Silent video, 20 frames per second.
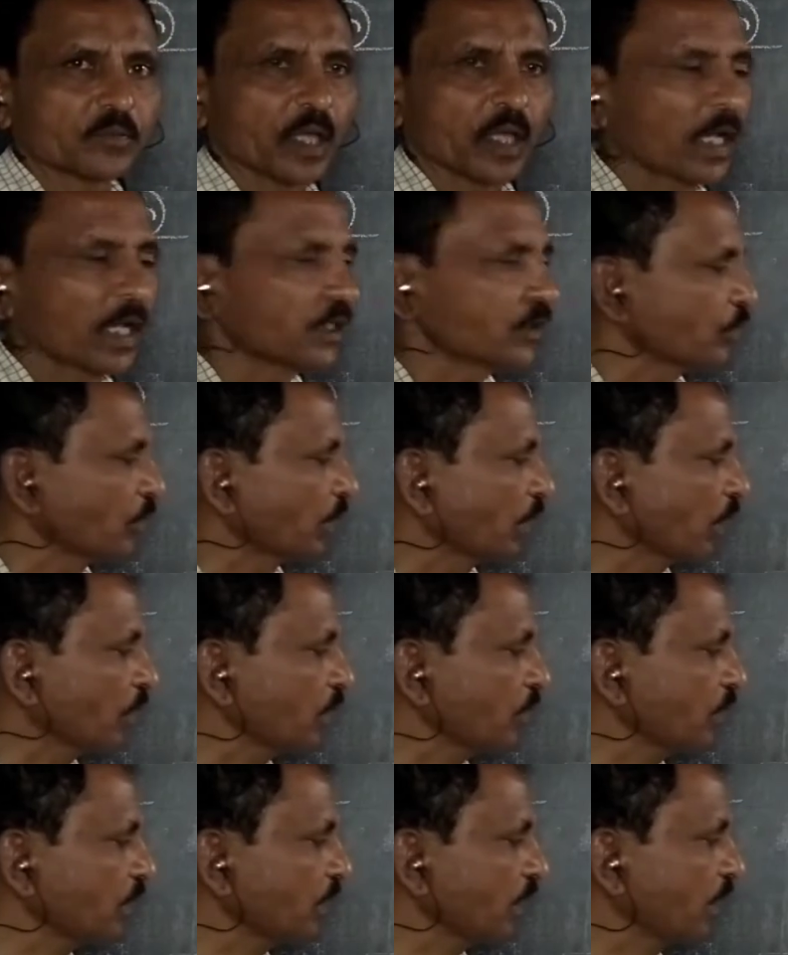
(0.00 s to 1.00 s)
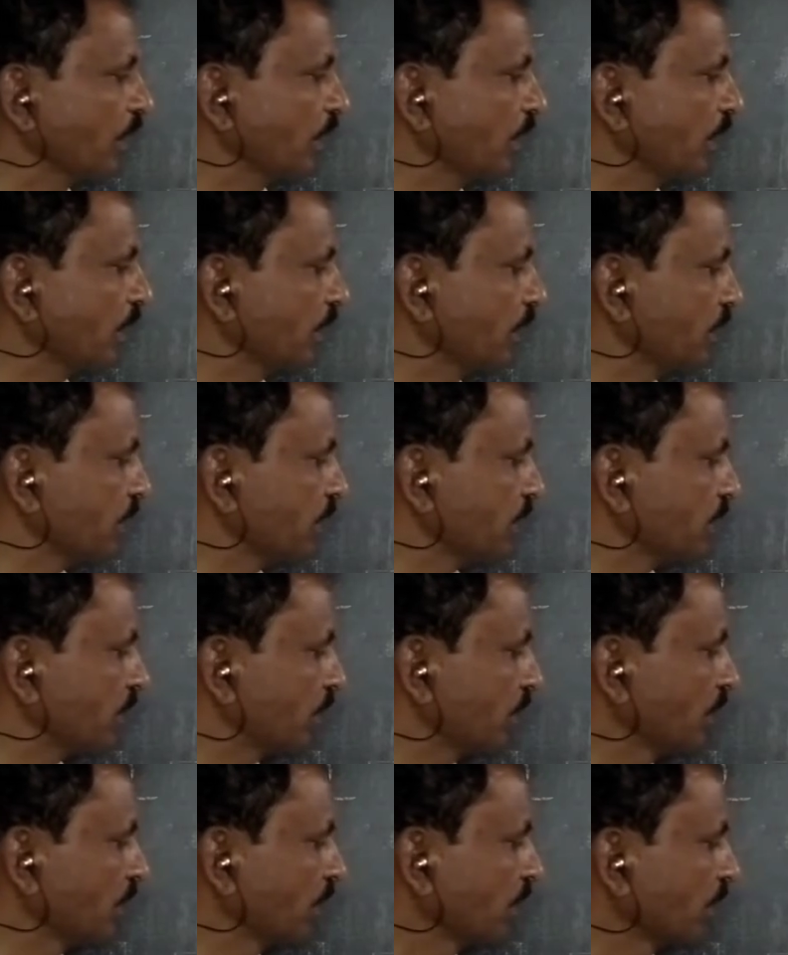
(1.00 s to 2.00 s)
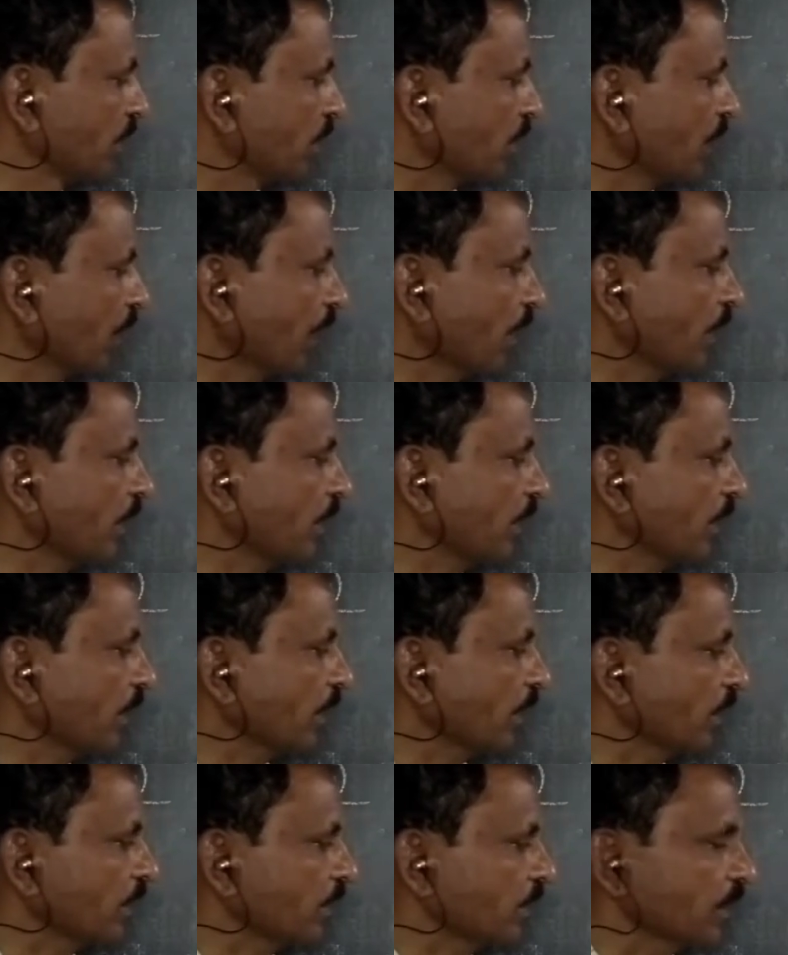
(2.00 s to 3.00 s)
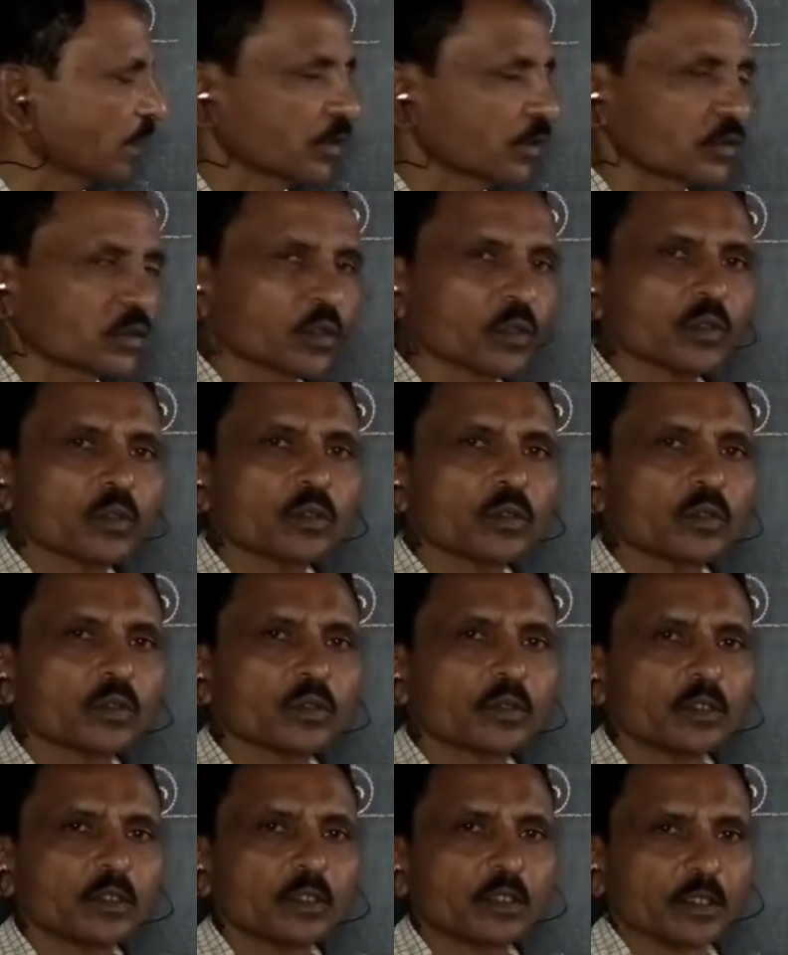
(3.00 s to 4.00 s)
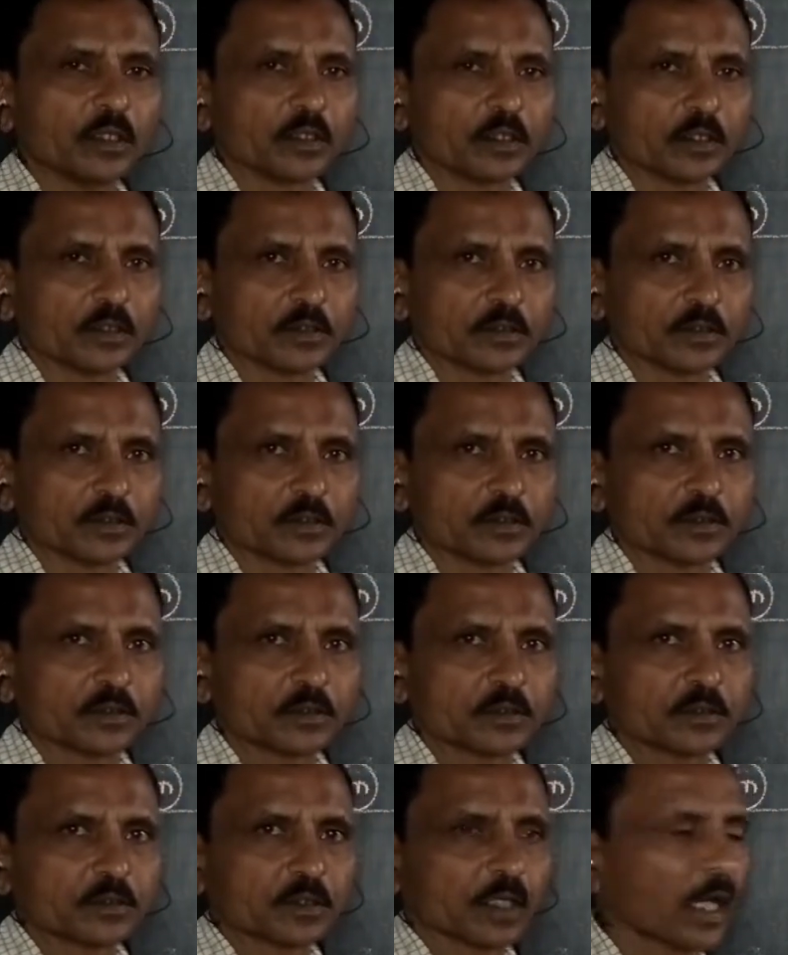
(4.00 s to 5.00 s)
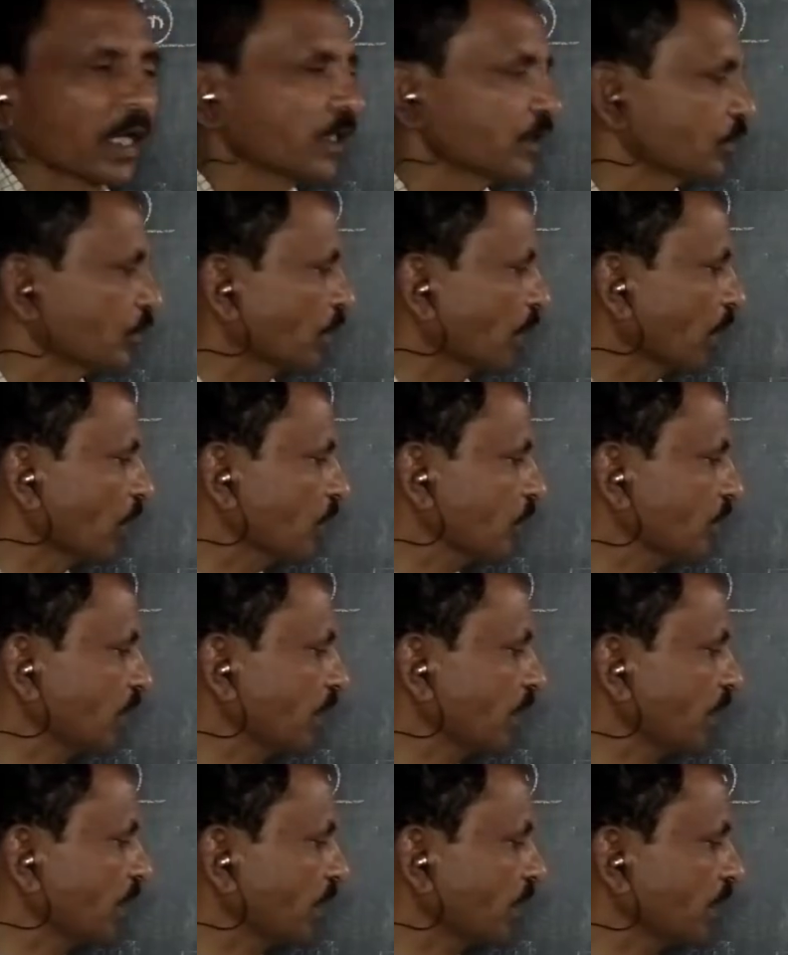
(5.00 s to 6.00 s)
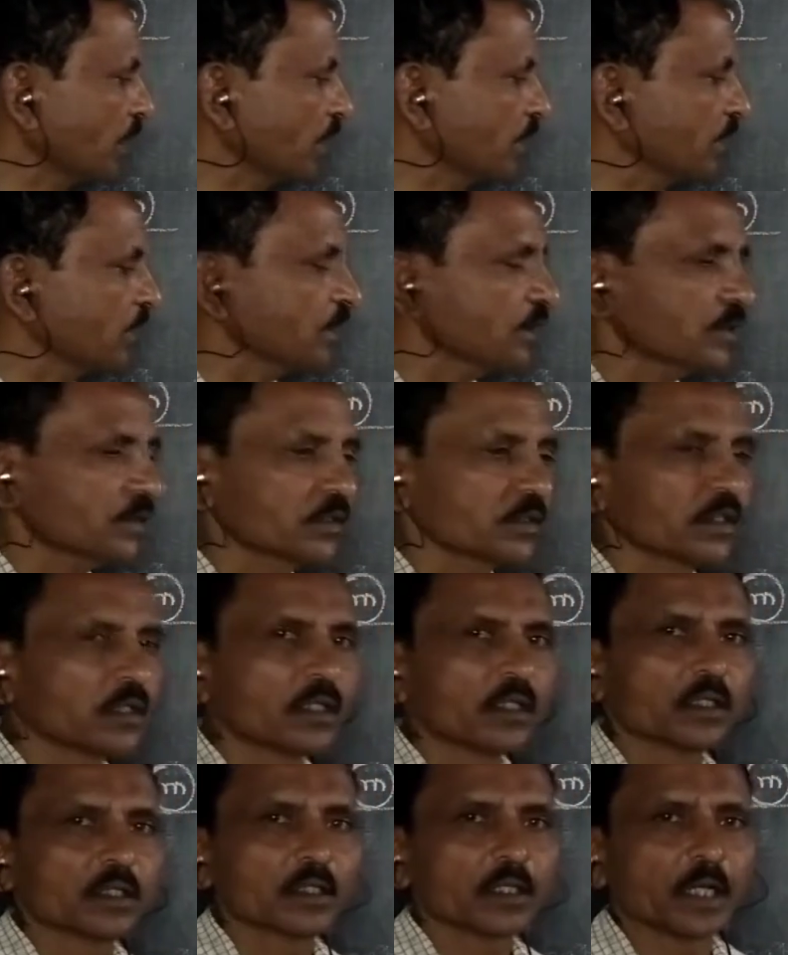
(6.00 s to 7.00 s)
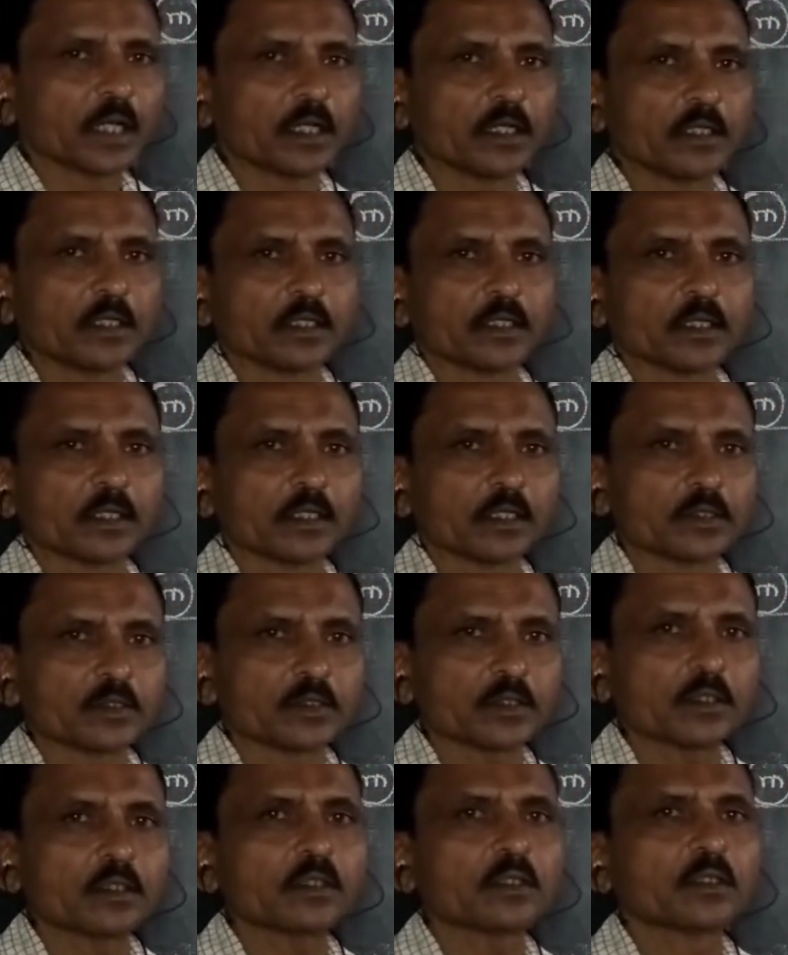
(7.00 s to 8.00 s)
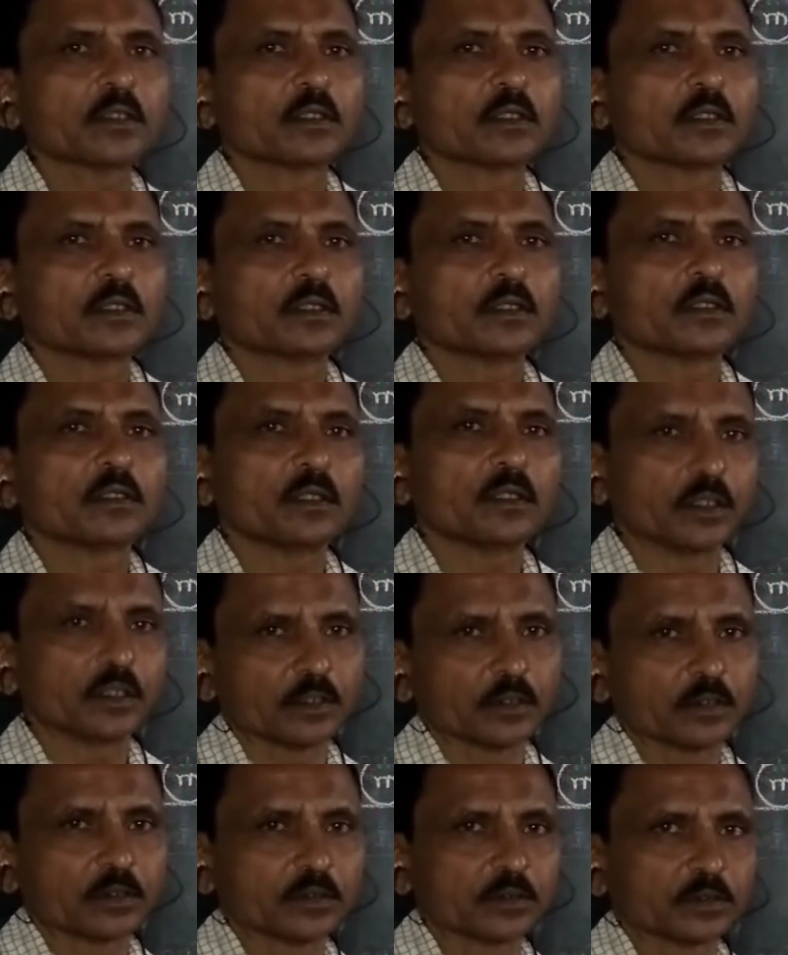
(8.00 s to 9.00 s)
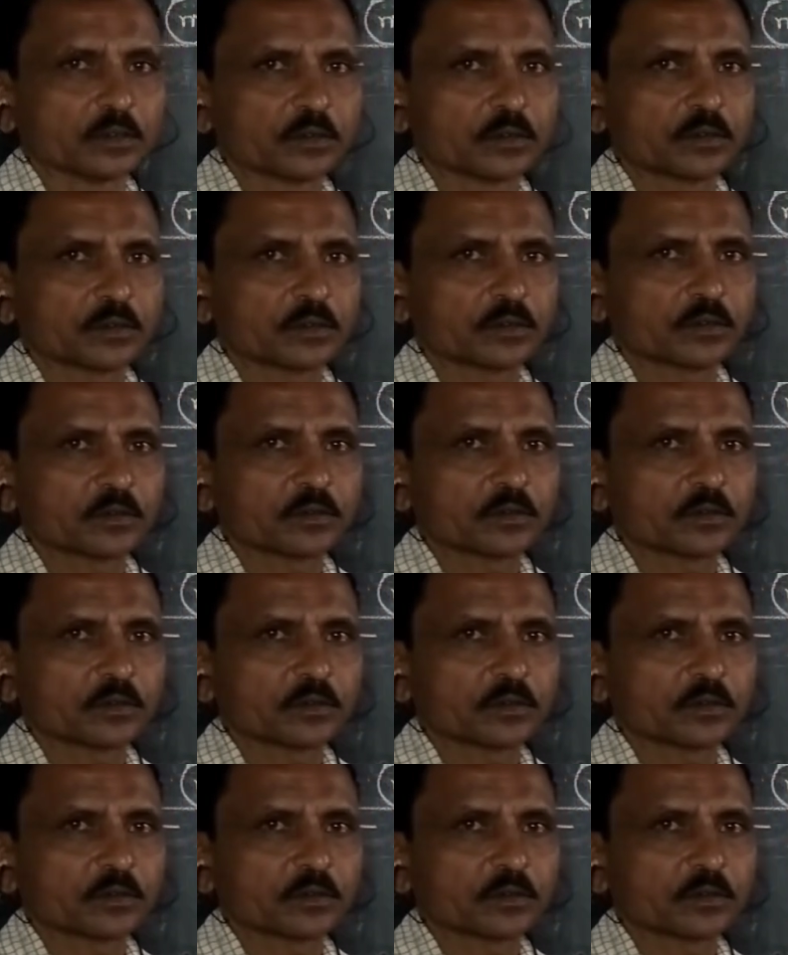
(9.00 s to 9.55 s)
As velocity increases, kinetic energy also increases. As velocity decreases, kinetic energy decreases.